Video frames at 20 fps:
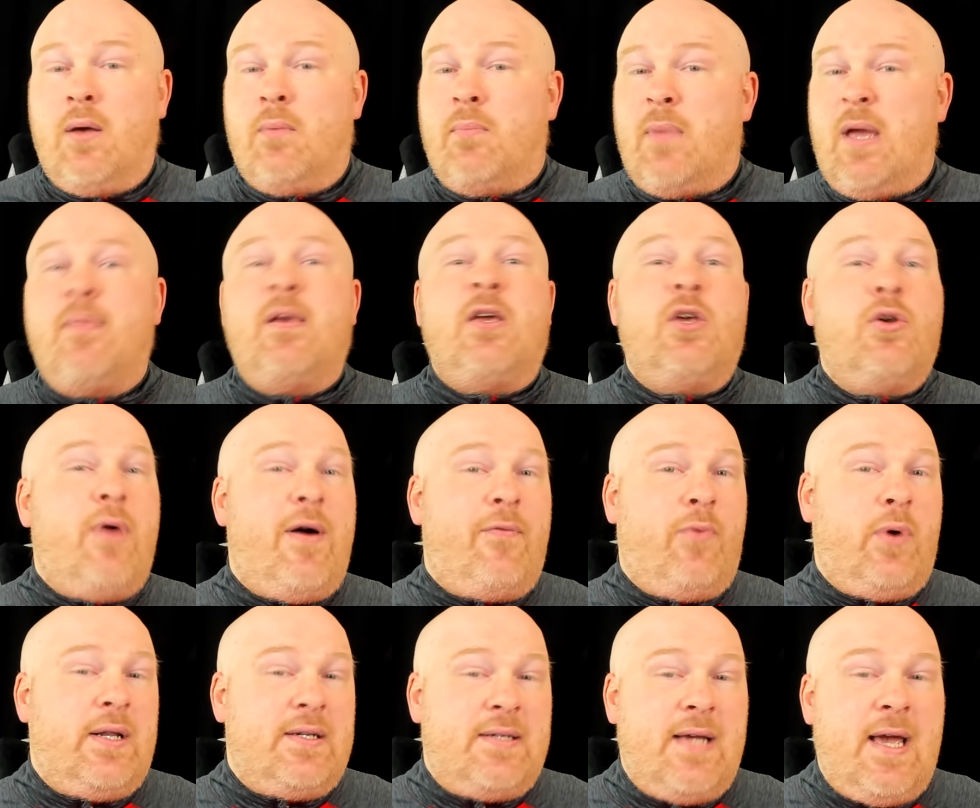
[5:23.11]
Maybe you have
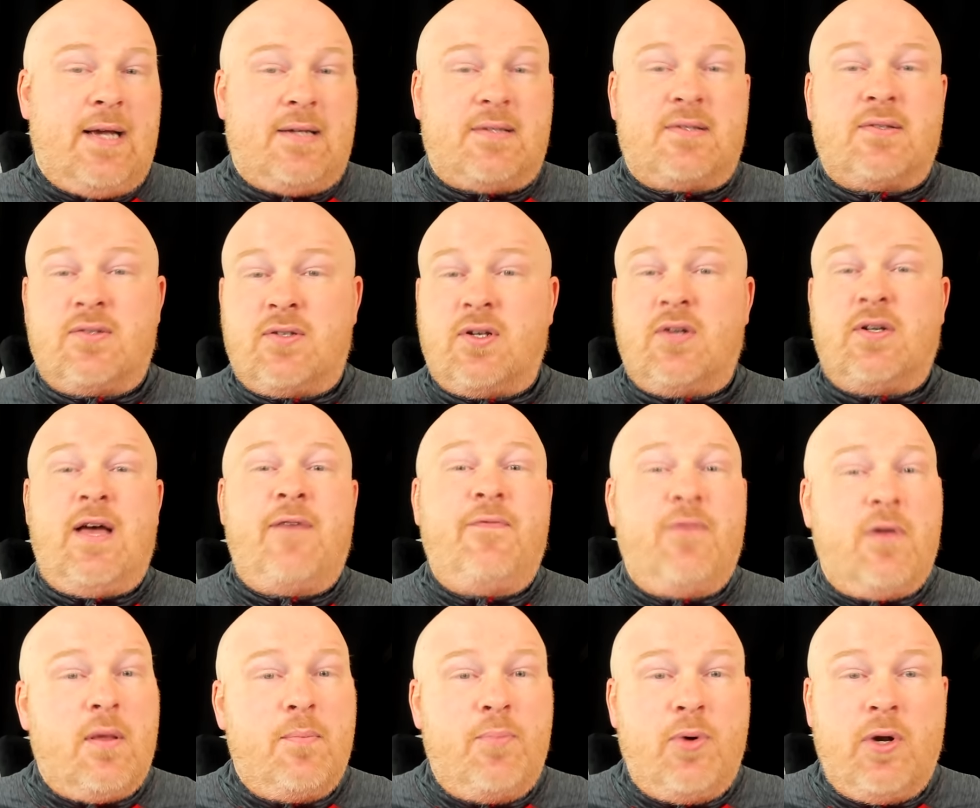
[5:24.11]
what it takes, so
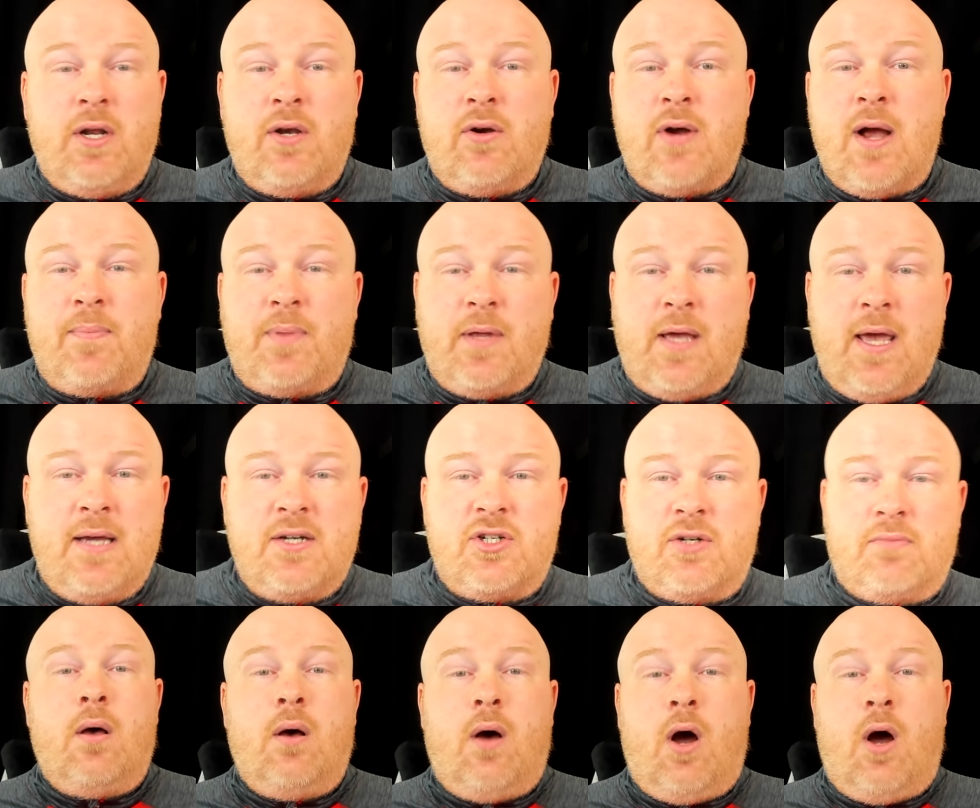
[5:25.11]
definitely put in your application.